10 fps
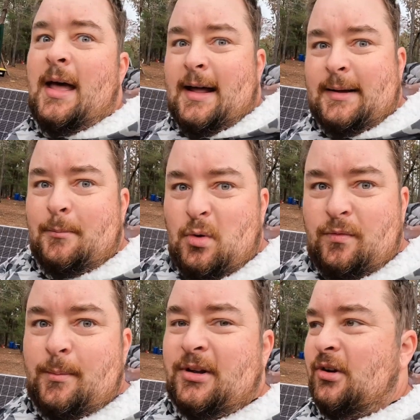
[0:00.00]
I can move
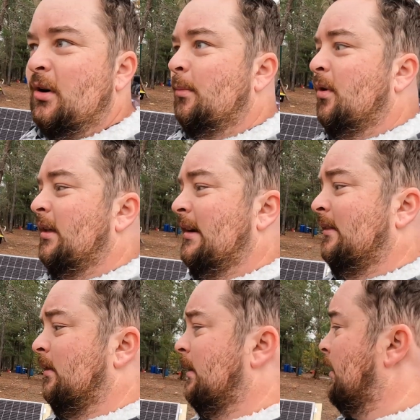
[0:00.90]
them and turn them really
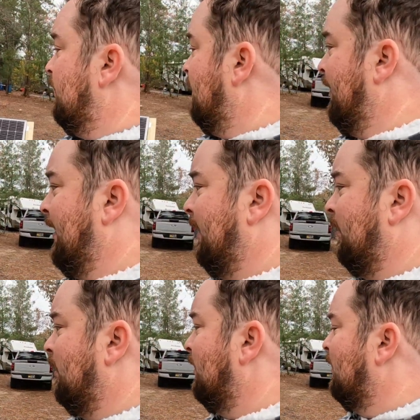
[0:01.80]
easily. I think
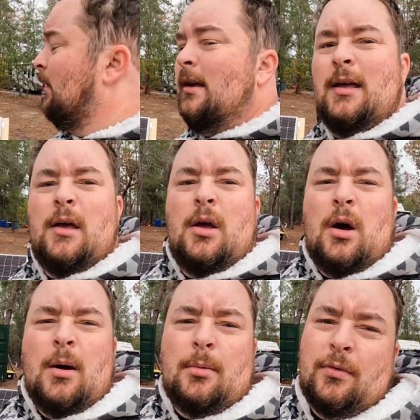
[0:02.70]

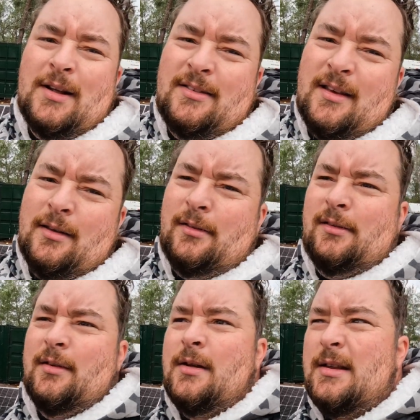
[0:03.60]
Harbor Freight
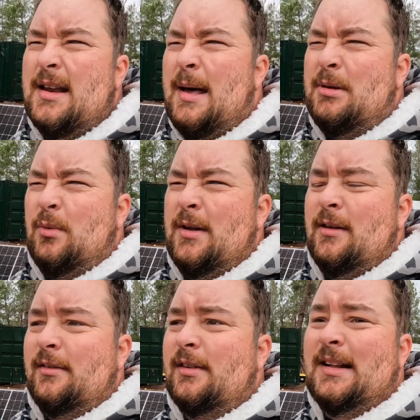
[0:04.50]
sells knobby
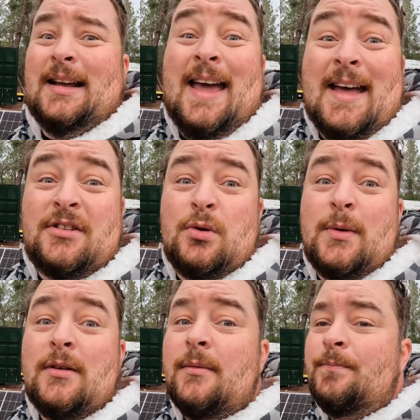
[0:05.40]
wheels, like the caster
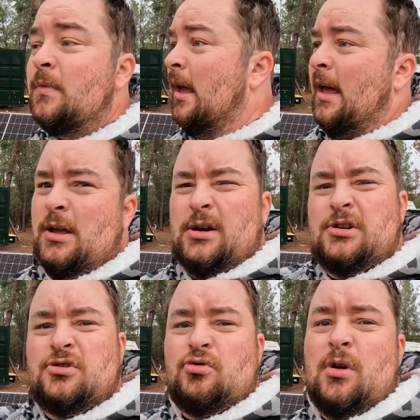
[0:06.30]
wheels, and you could
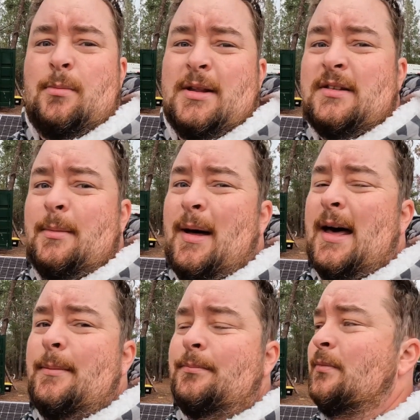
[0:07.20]
just drill them into the
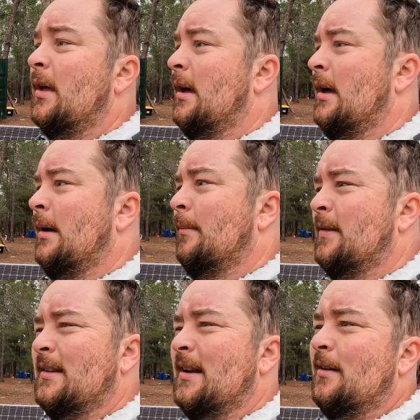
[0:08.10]
bottom. I
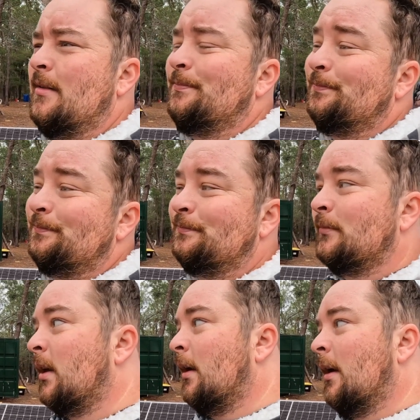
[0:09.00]
think
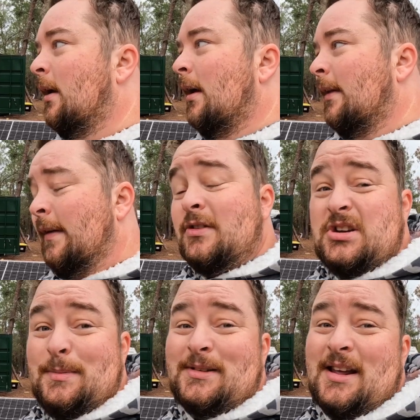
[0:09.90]
the
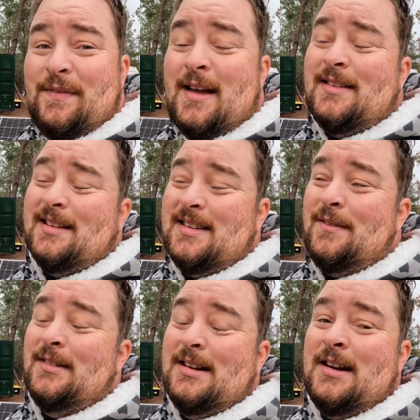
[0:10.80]
cheapest I found is like
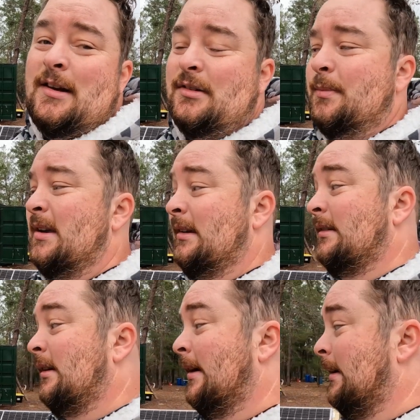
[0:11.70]
$17 a piece,
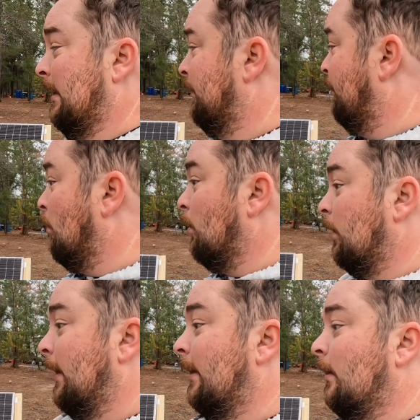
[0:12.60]
so I need
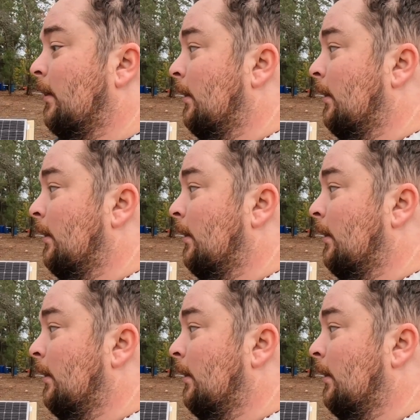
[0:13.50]
4, 8,